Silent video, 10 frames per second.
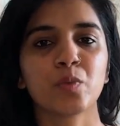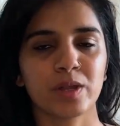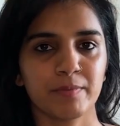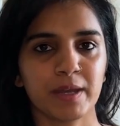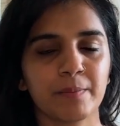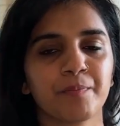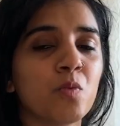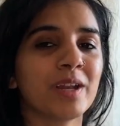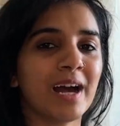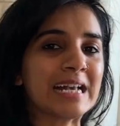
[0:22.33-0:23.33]
it with me.
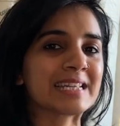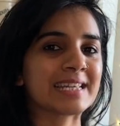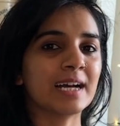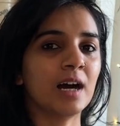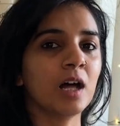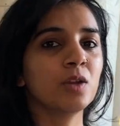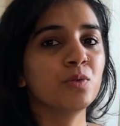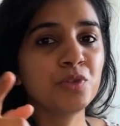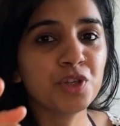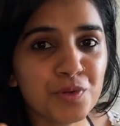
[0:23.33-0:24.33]
When I say
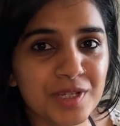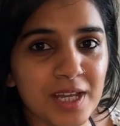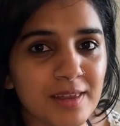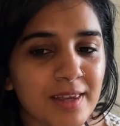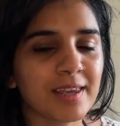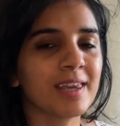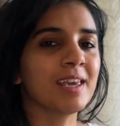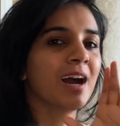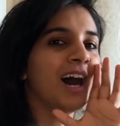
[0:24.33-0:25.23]
aloo, you say tikki.